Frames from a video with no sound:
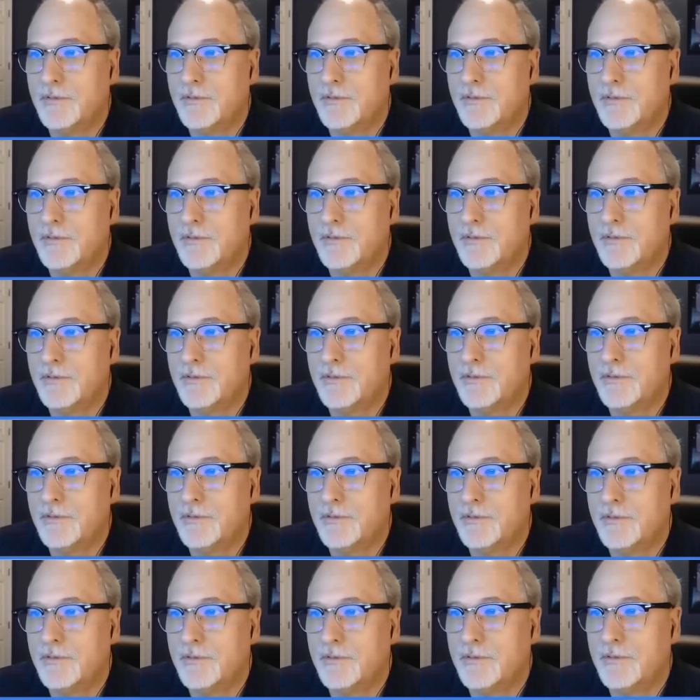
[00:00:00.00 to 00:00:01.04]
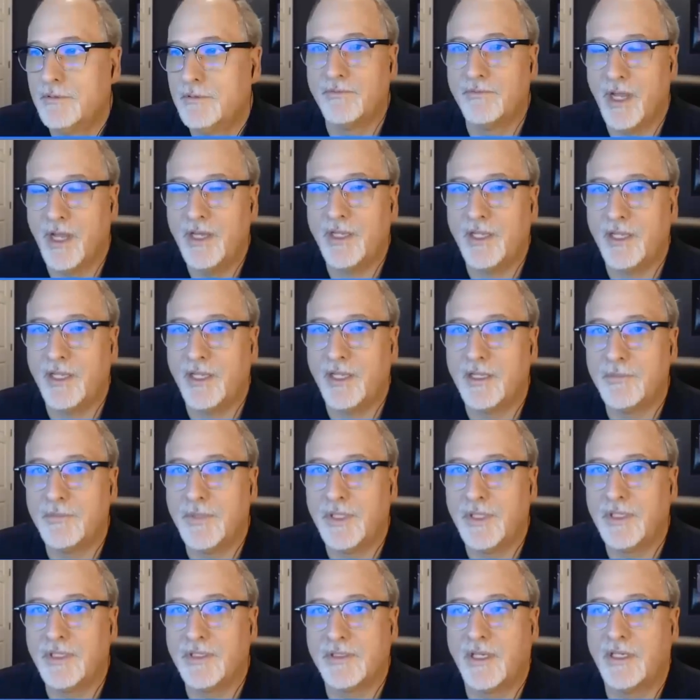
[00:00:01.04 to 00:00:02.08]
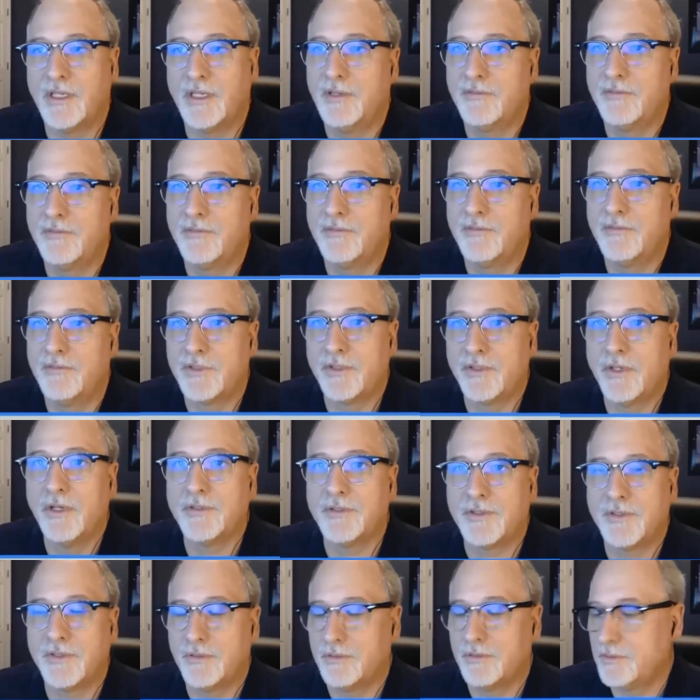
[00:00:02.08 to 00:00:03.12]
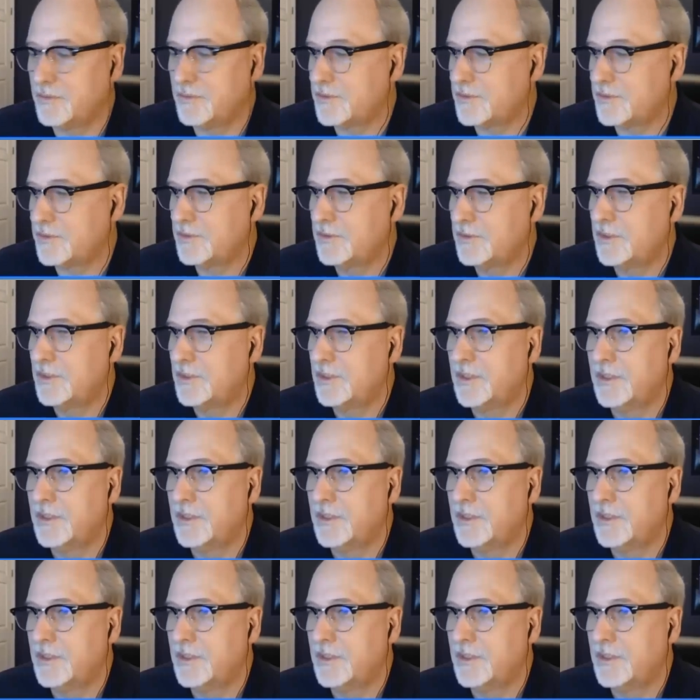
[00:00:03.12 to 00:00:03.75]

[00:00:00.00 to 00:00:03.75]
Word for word: but it wasn't fun just running it because I never saw the students.